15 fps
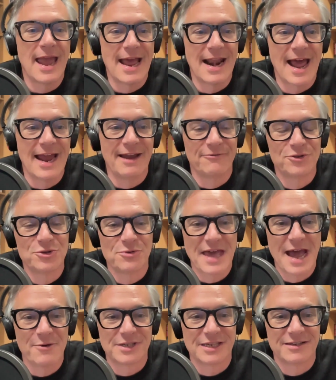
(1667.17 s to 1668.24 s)
and I have
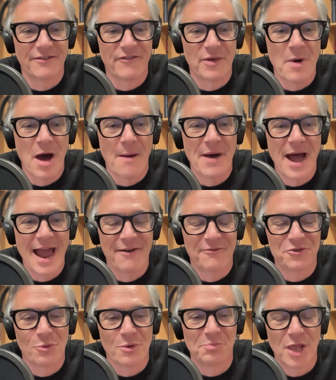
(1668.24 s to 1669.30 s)
2,000 of them up, I
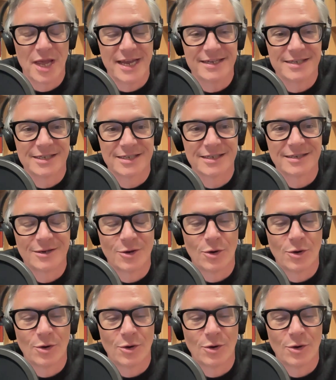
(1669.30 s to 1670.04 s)
have to replace,